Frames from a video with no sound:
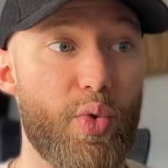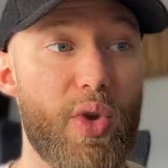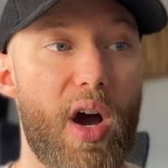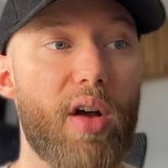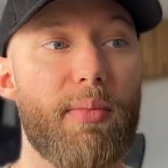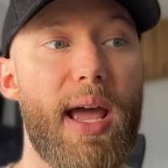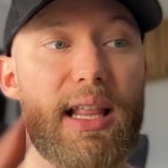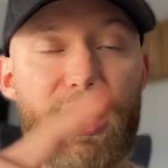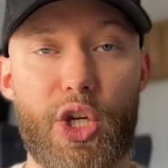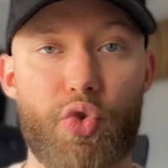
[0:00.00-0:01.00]
We
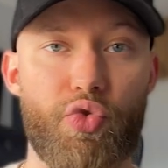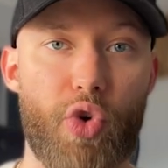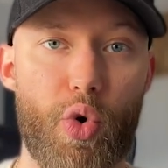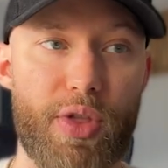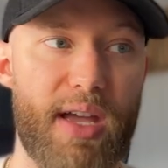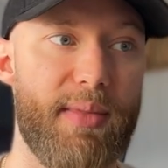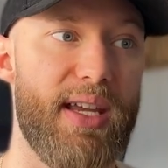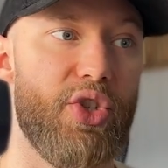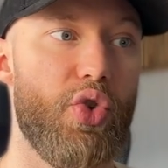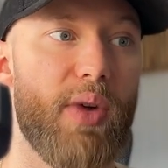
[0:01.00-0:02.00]
automatically enroll them
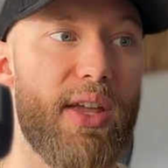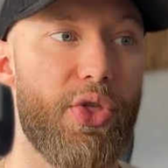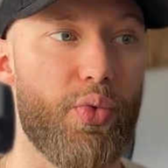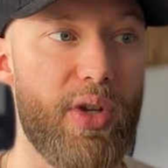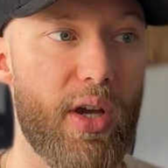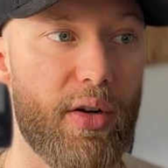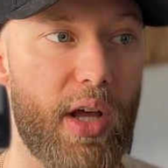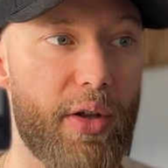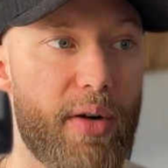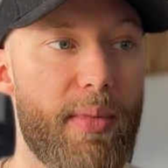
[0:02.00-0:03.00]
into a
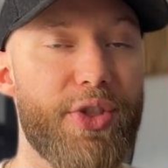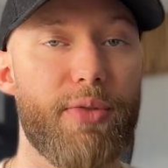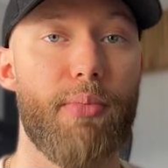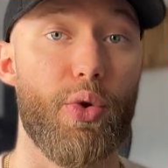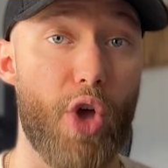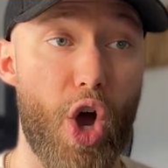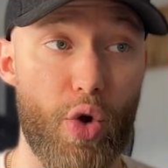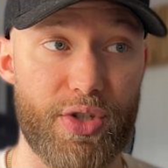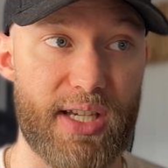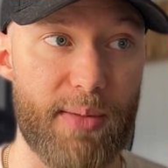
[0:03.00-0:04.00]
$300 a month, both
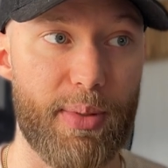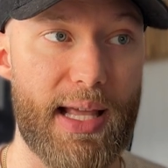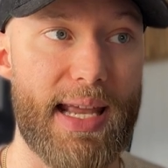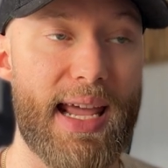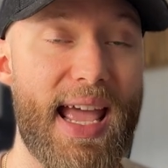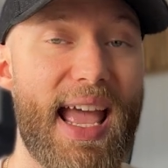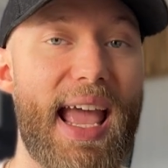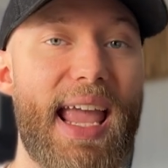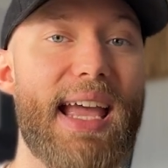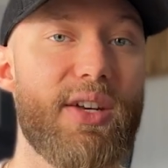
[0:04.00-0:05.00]
hosting plan
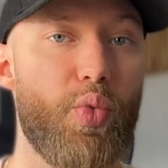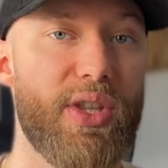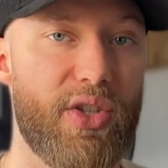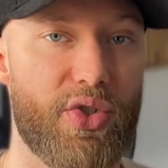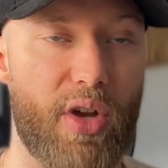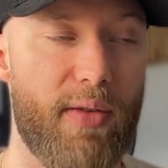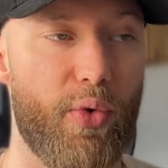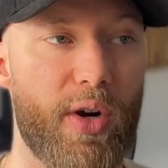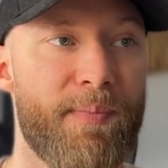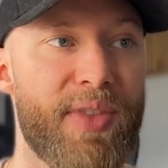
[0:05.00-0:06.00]
and with the software.